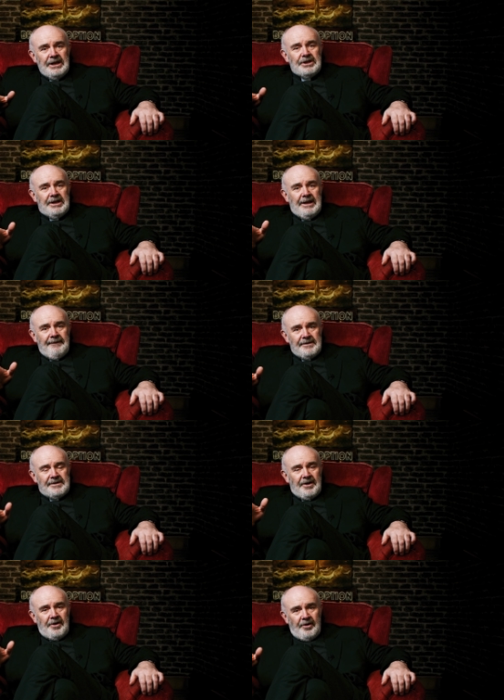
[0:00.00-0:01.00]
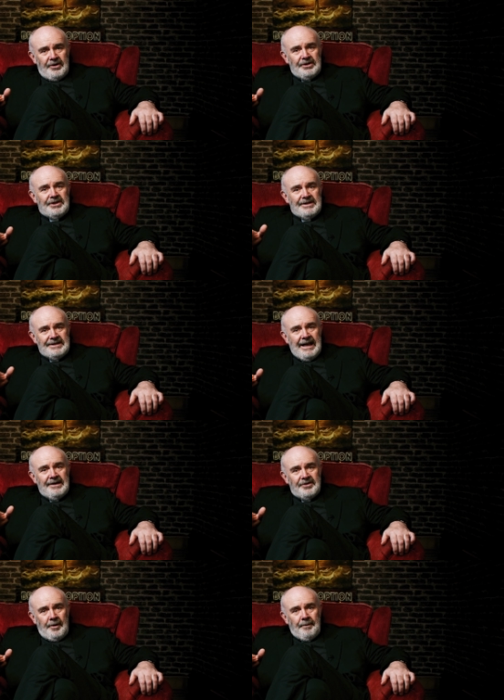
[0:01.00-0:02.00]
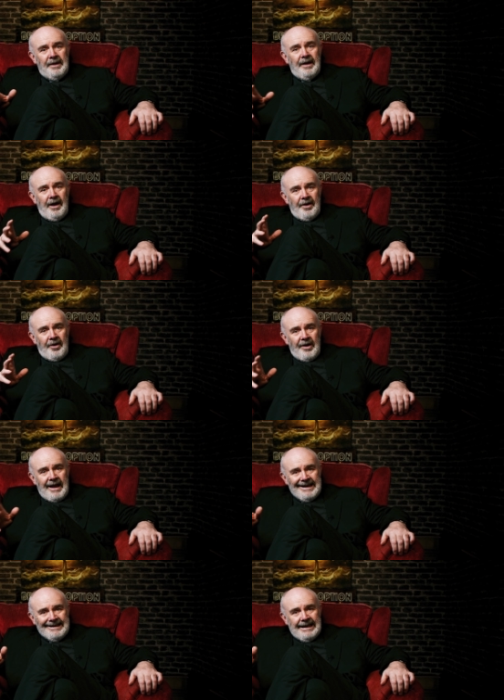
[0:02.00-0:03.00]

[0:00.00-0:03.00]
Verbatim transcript: to give us the courage to stand up on our hind